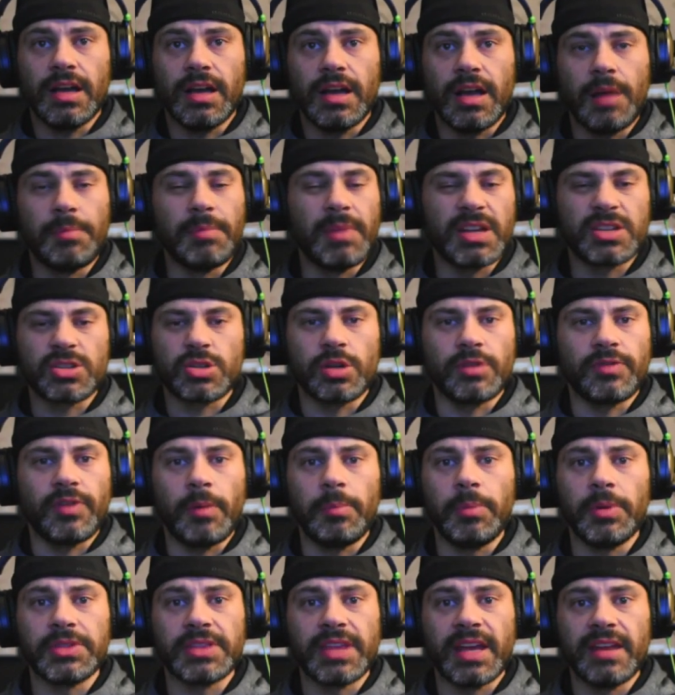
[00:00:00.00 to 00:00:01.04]
I'm not sure if I'll
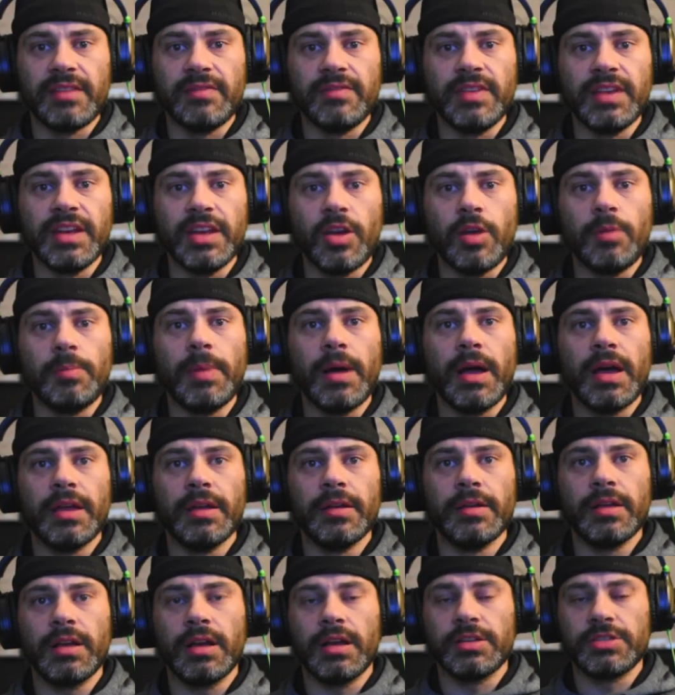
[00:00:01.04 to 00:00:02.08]
put that in video,
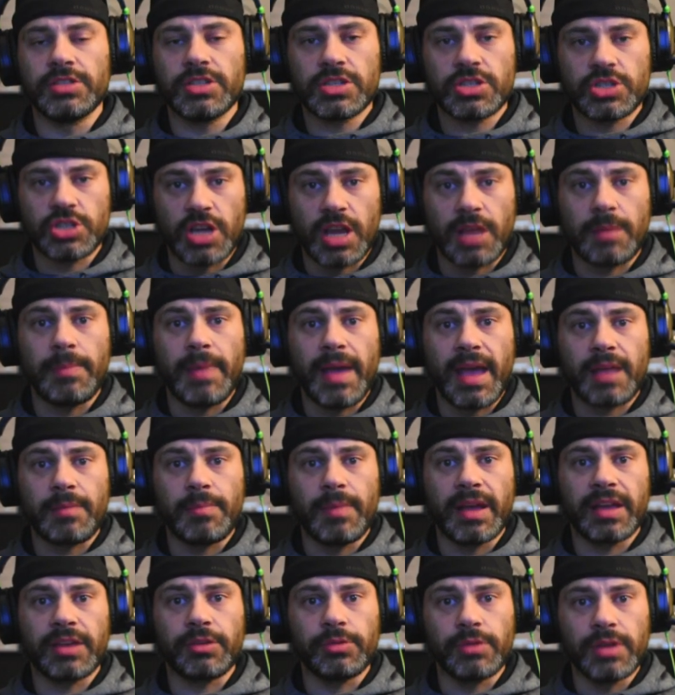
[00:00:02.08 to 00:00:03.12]
but just check back
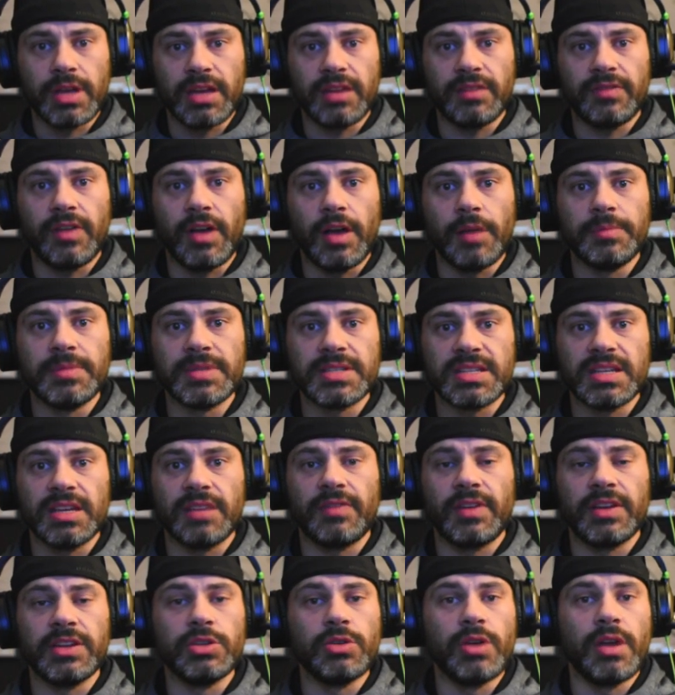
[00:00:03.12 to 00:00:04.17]
my Creative Hub to see if
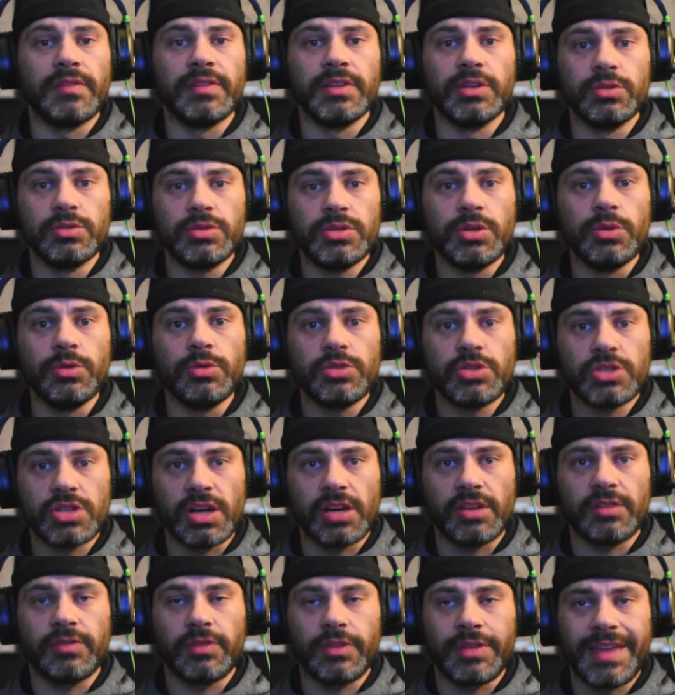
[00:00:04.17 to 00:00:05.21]
I do have a new tune
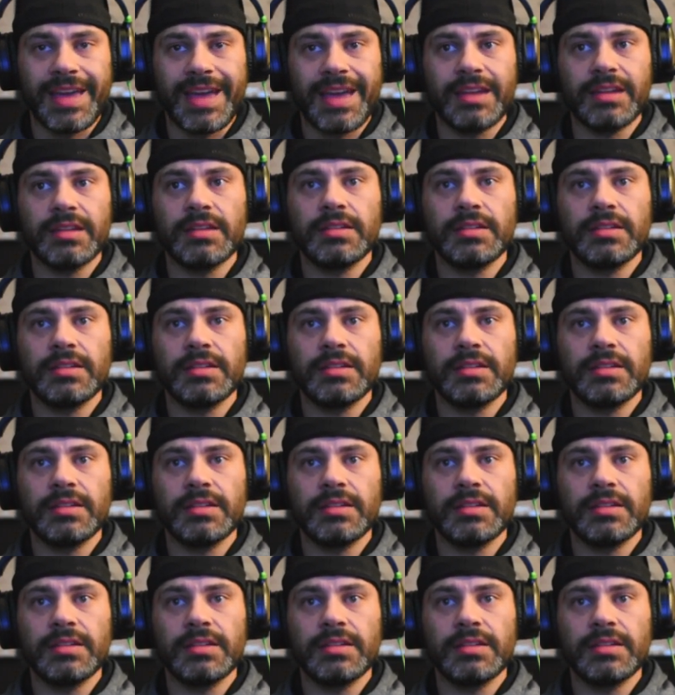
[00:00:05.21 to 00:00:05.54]
shared for that.